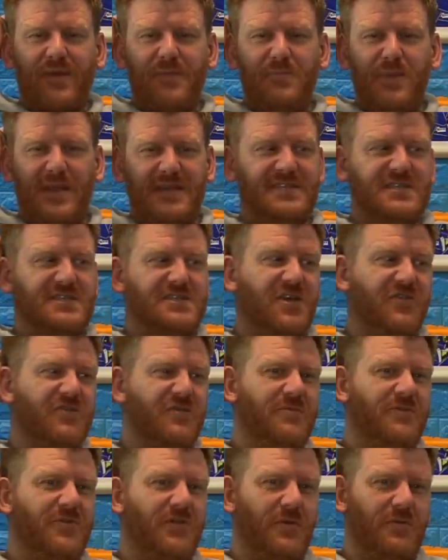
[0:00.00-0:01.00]
pictures of
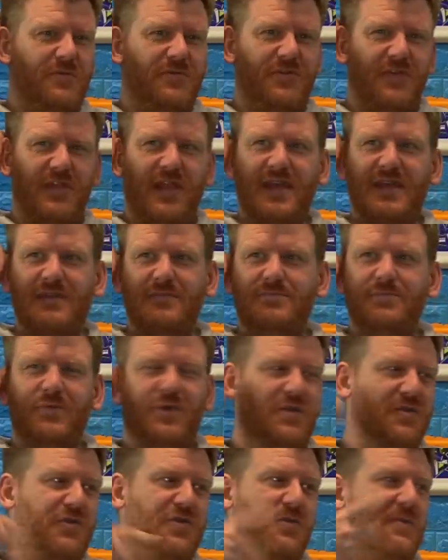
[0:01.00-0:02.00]
him for like
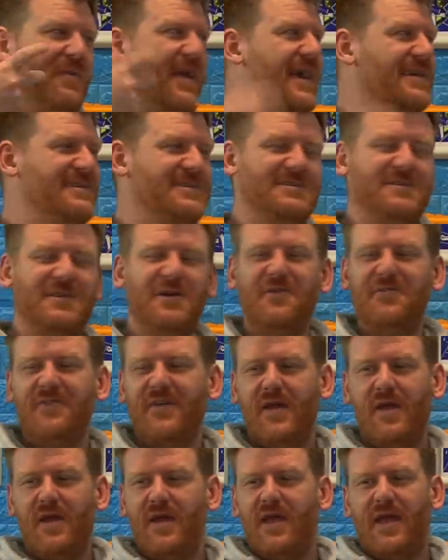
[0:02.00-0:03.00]
putting thumbnails and stuff,
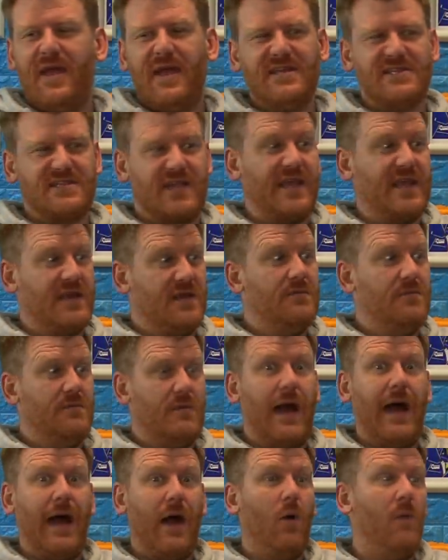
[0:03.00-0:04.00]
is like
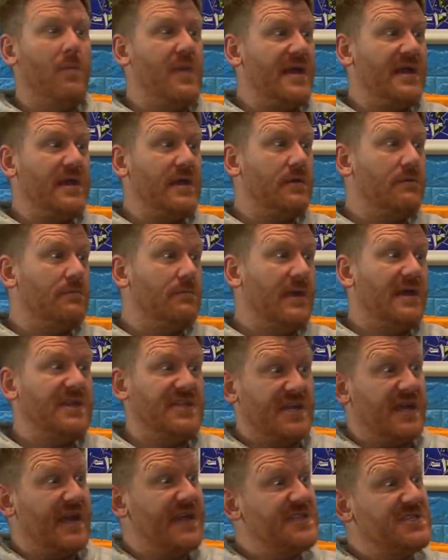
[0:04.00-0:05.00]
how many Man
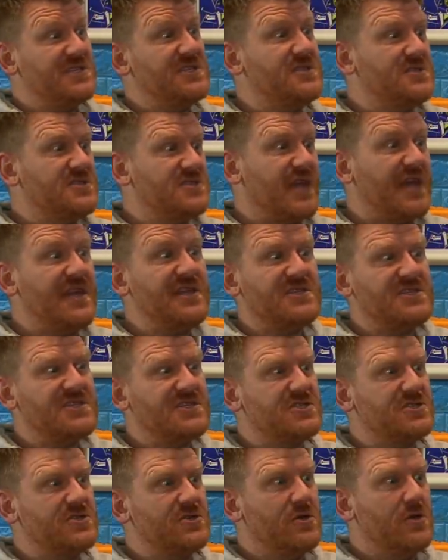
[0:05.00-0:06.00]
United
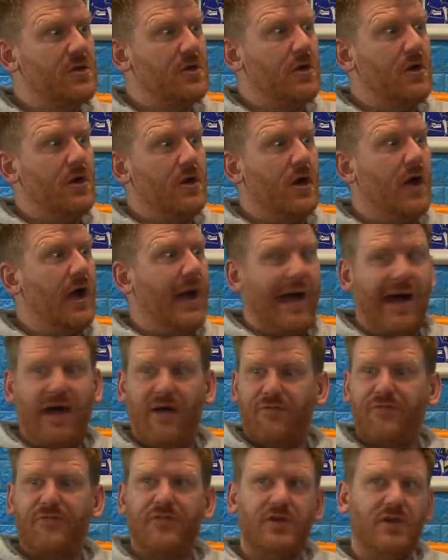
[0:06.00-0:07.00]
sites
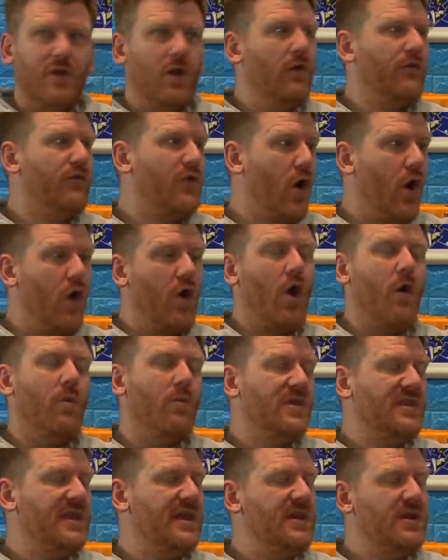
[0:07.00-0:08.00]
have gone on
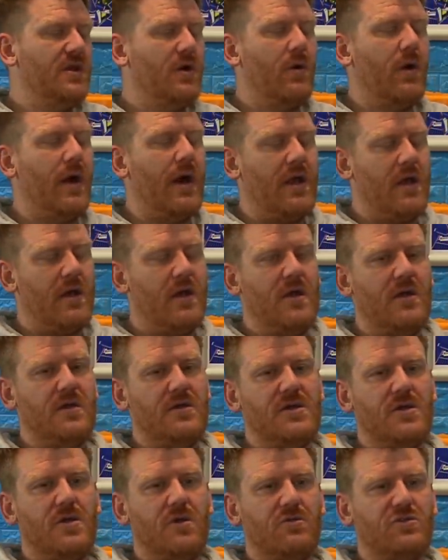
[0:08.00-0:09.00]
with it, you
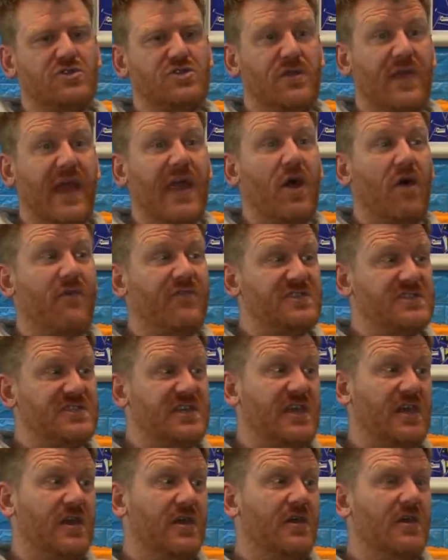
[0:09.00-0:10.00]
know. So they're
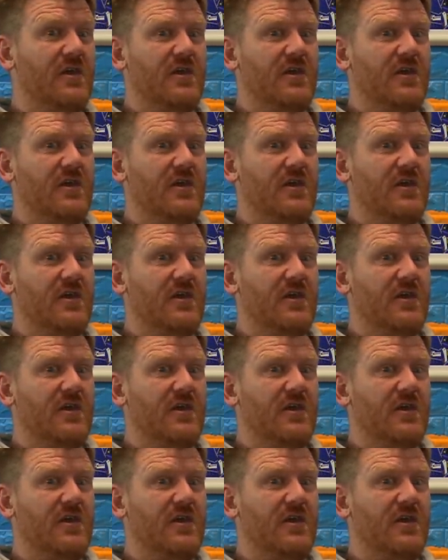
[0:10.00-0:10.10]
obviously